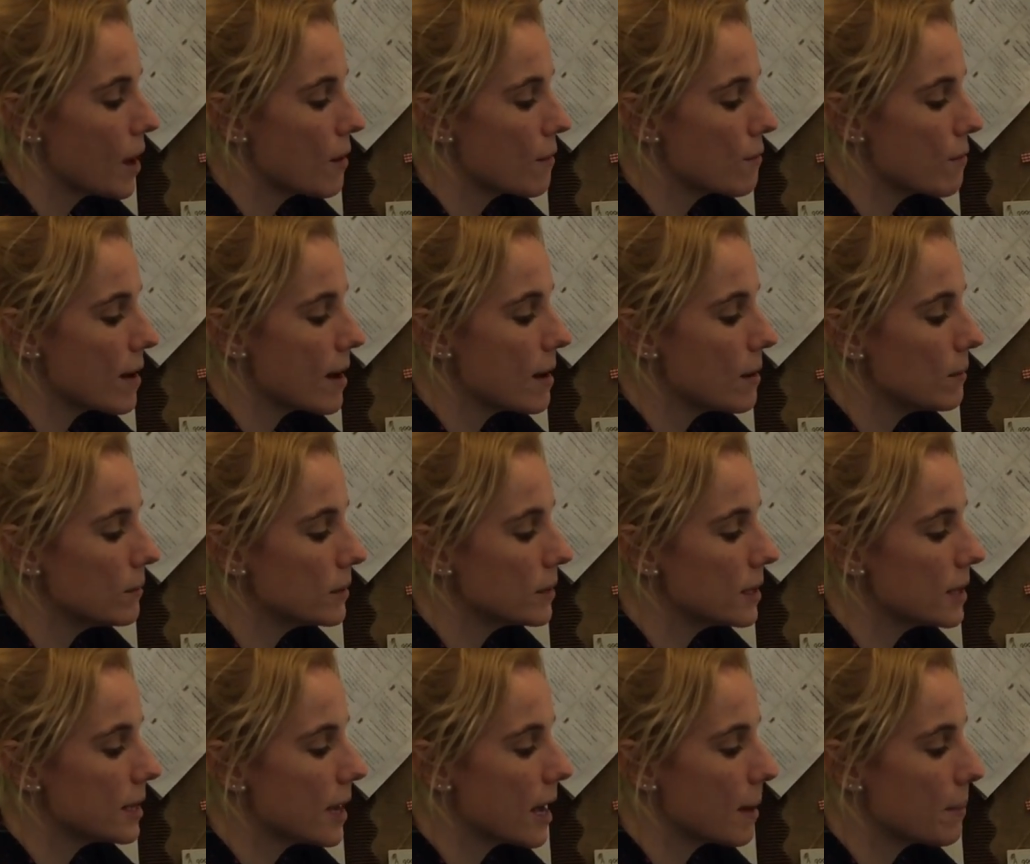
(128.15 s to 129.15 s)

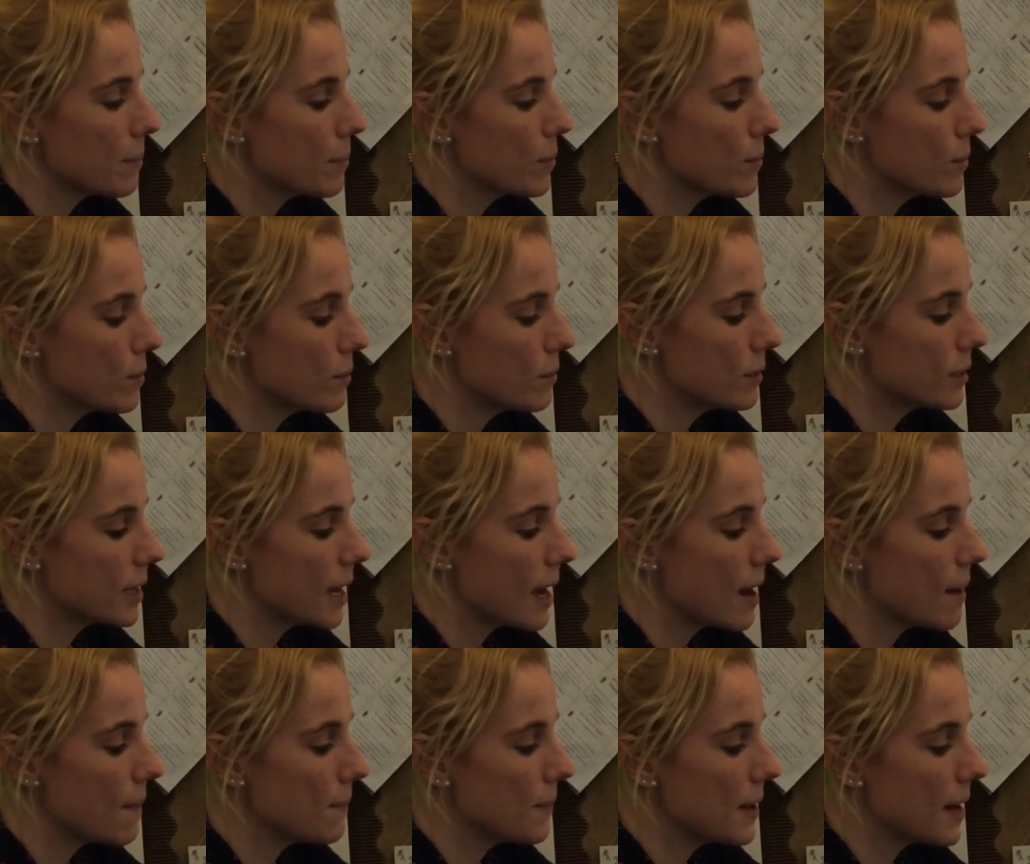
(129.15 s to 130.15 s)
Around the apple,
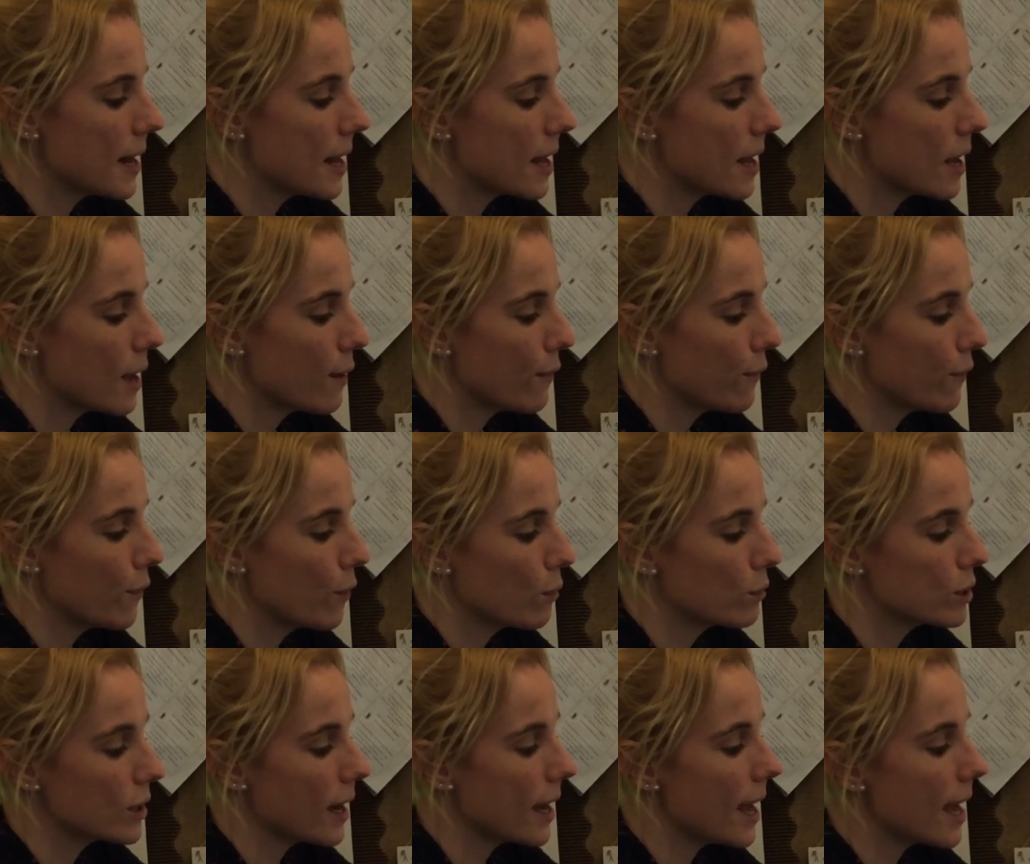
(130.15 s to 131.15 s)
down the leaf, your
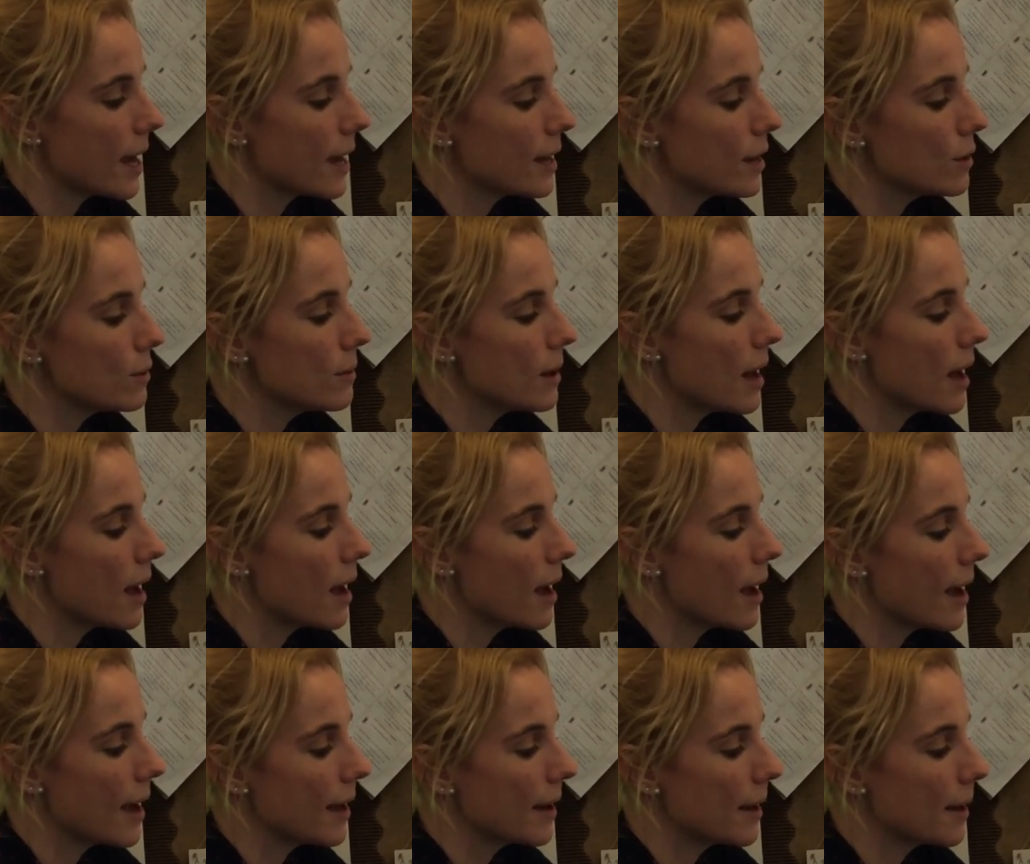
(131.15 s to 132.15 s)
diagonal
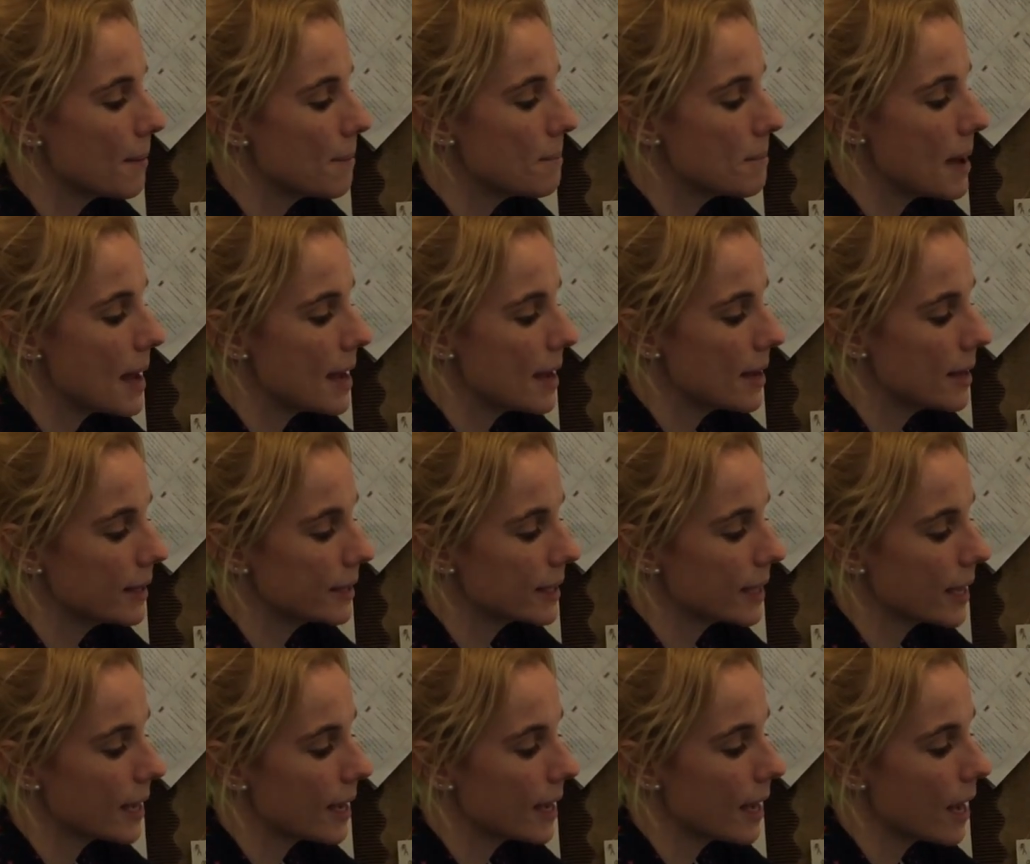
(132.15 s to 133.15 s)
line,
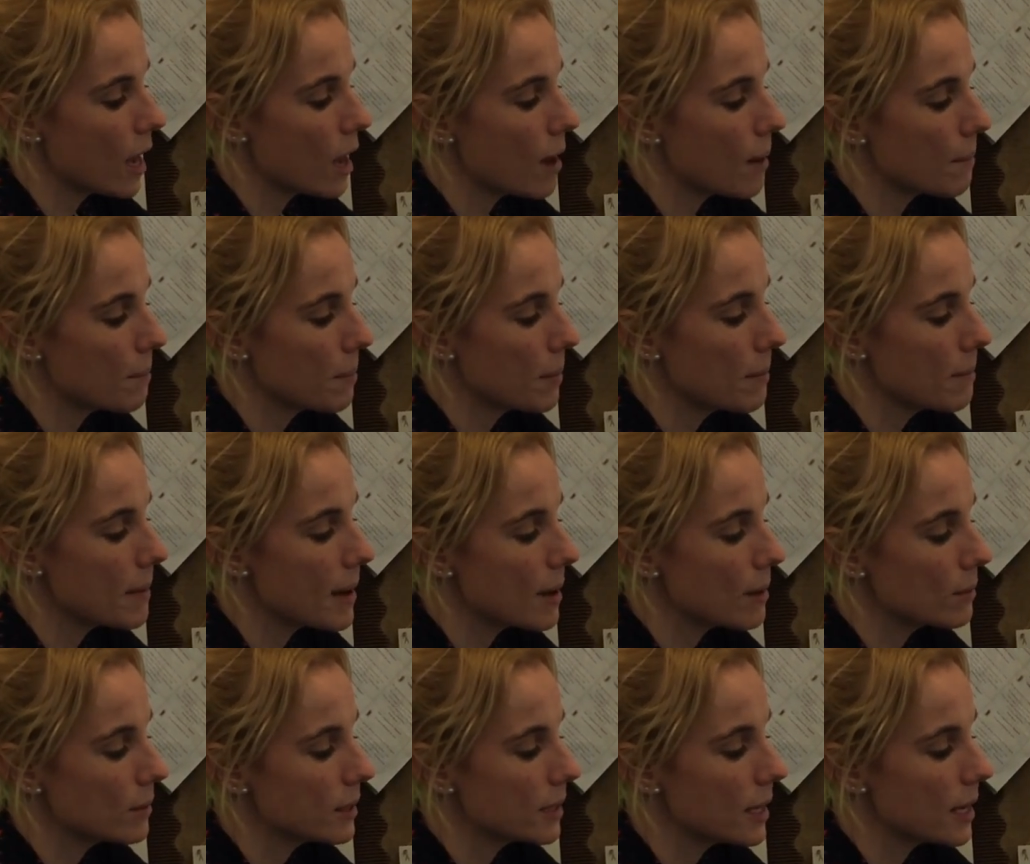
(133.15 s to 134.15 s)
mazy, up,
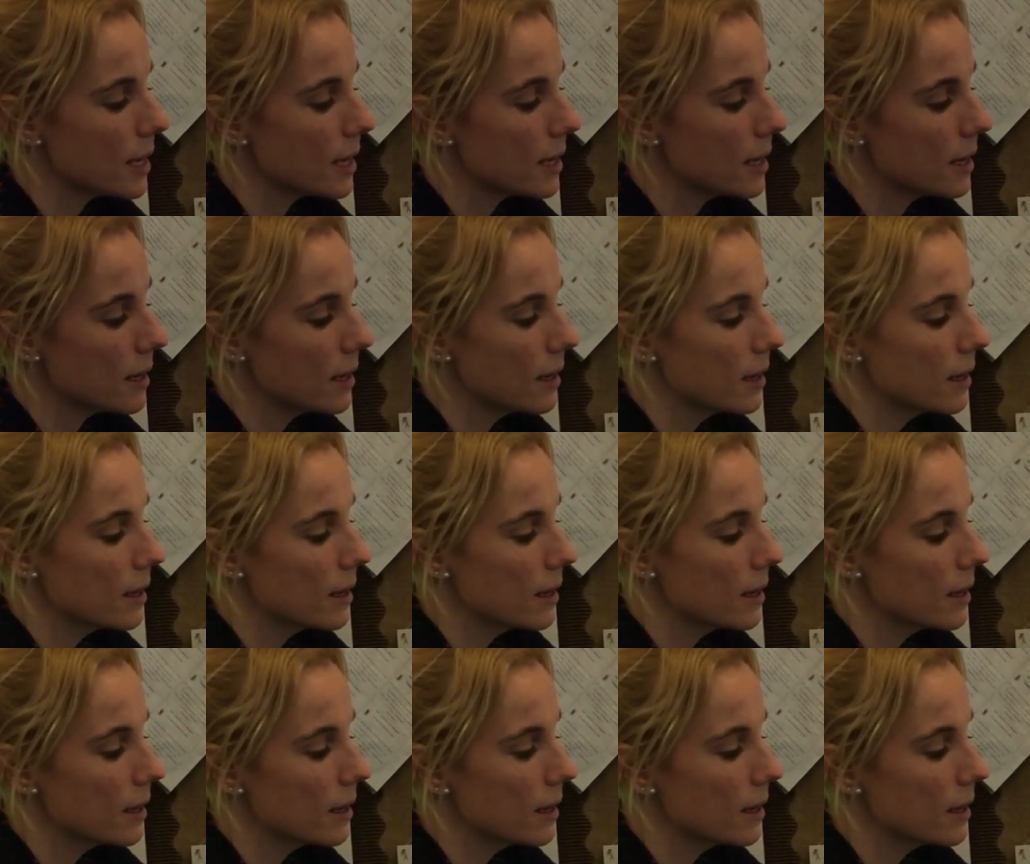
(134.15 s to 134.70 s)
mountain,